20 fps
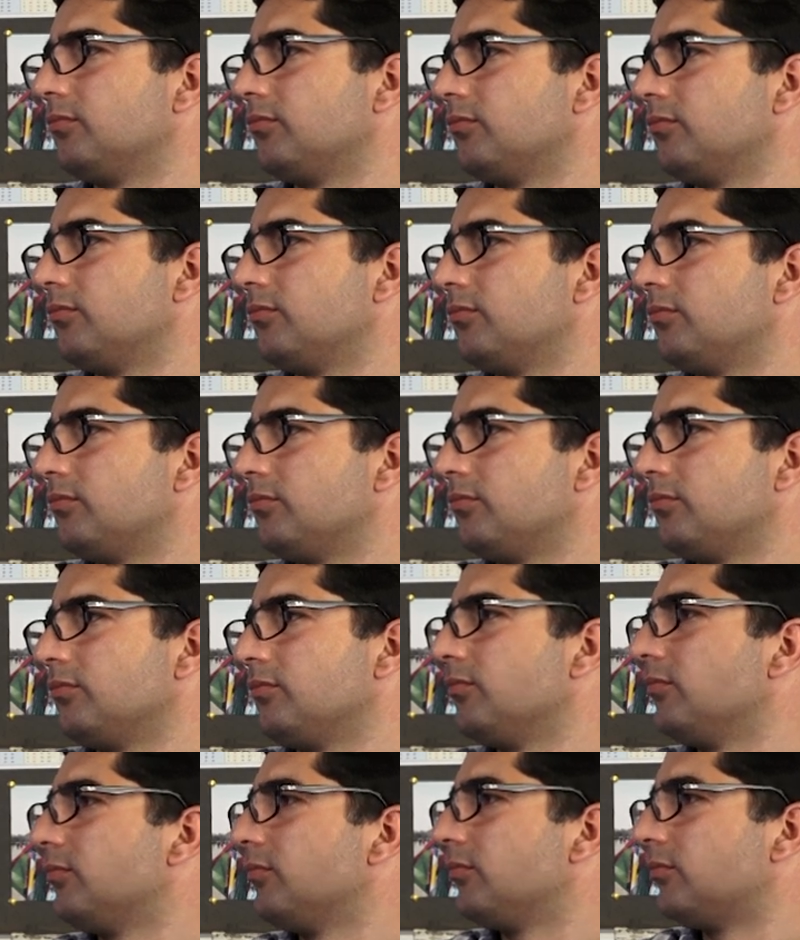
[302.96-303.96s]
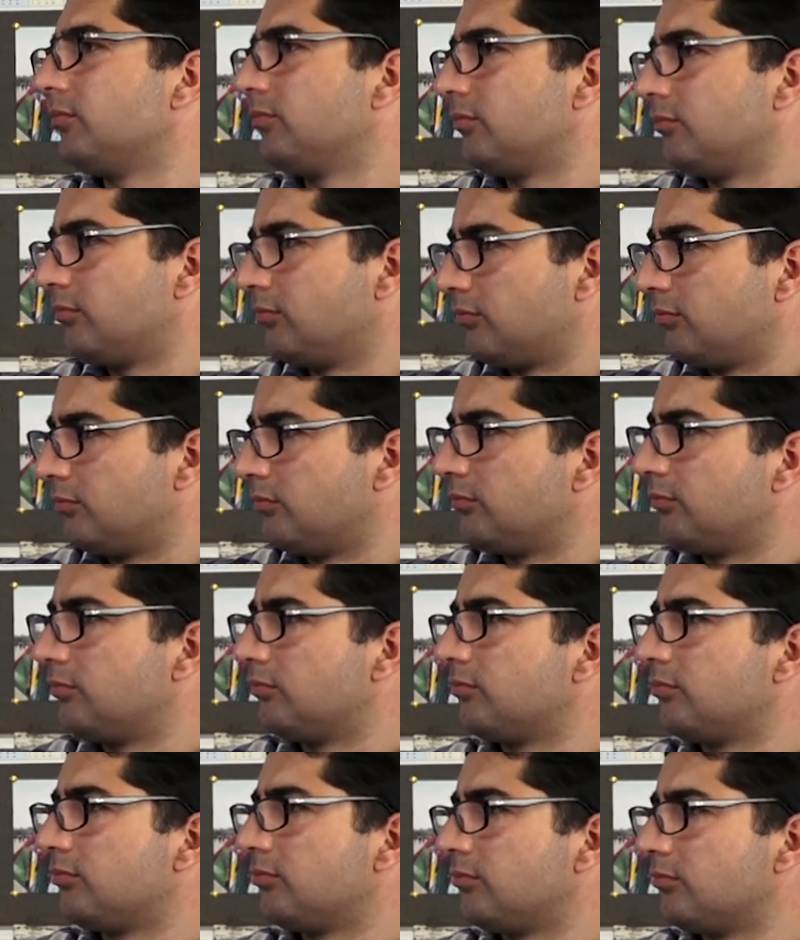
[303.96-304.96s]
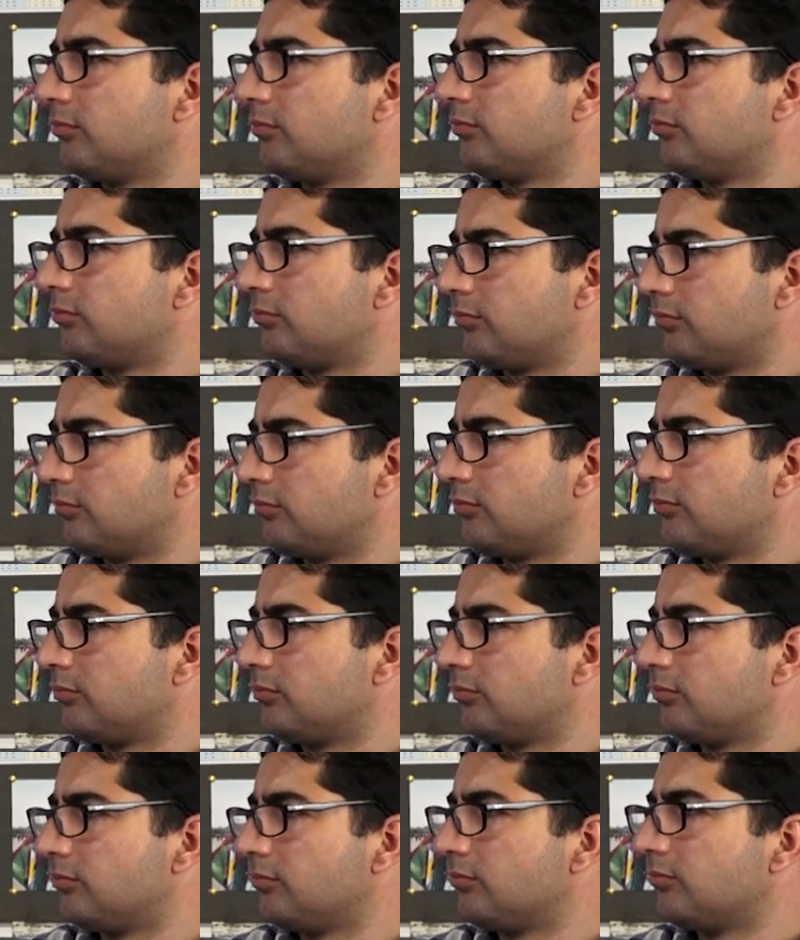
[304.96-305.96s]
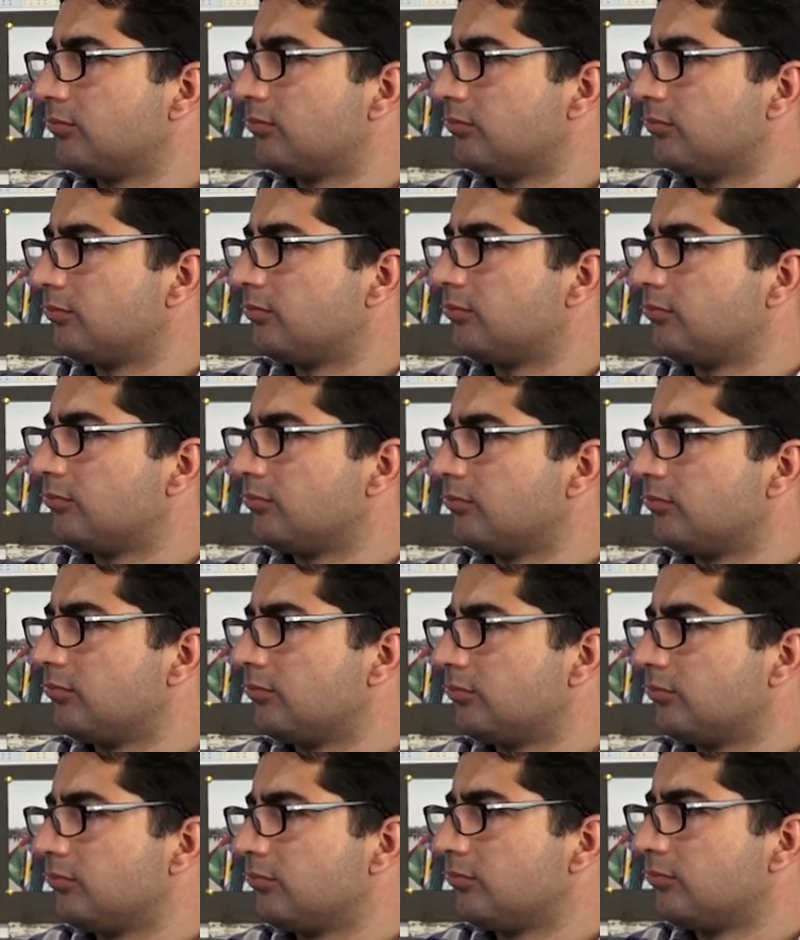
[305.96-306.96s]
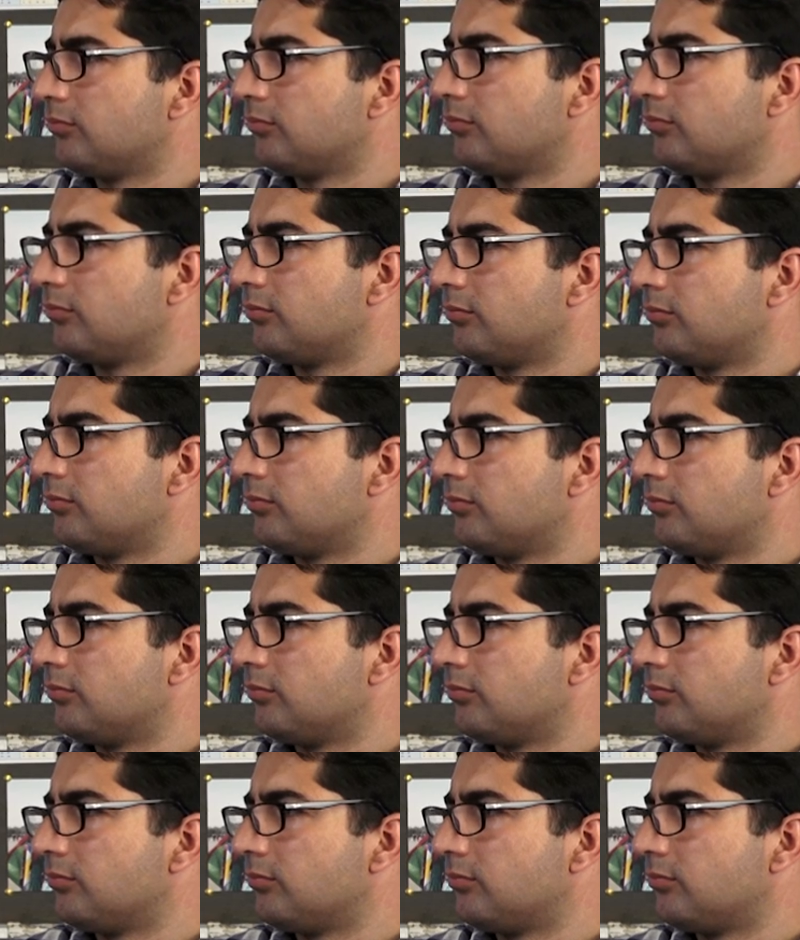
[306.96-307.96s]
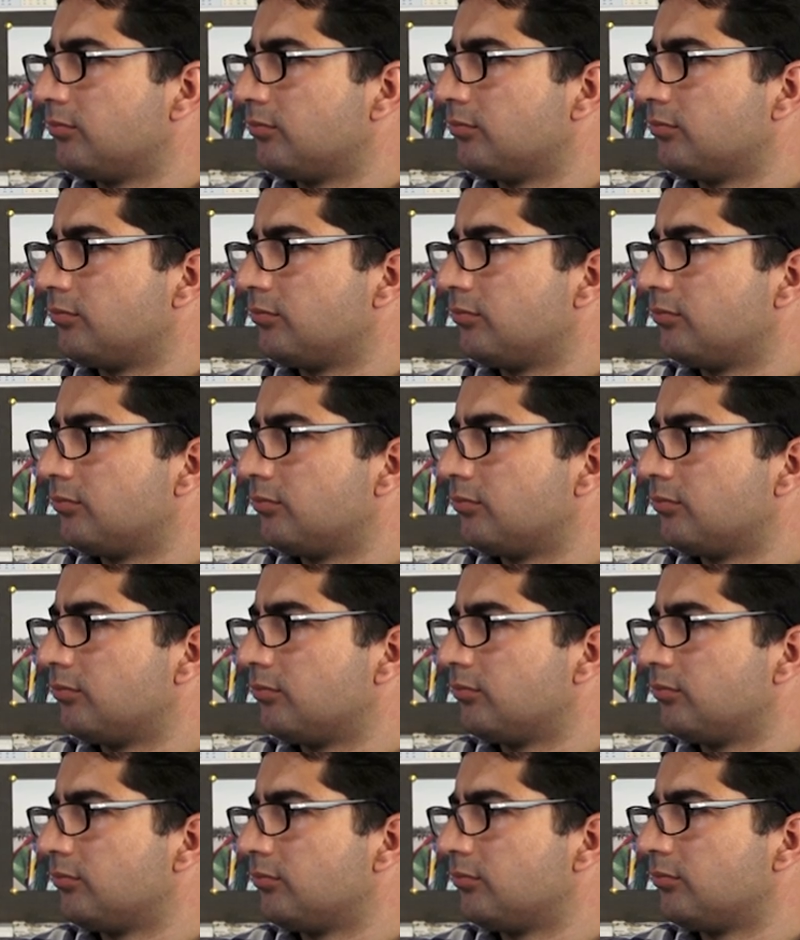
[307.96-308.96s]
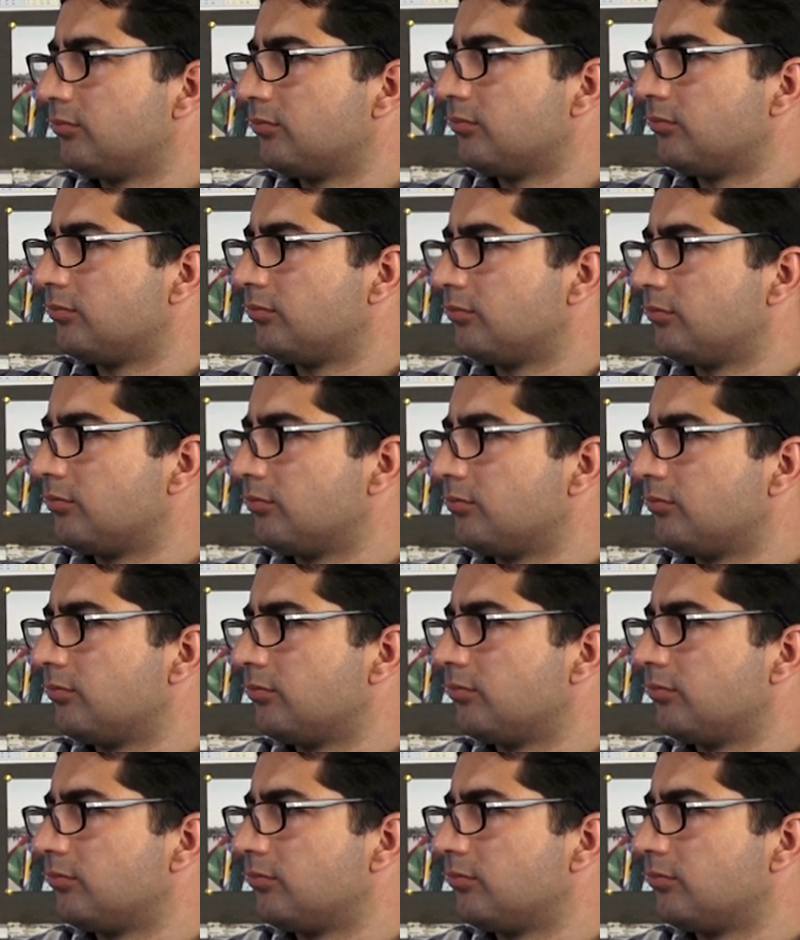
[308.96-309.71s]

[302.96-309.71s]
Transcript: This person isn't speaking.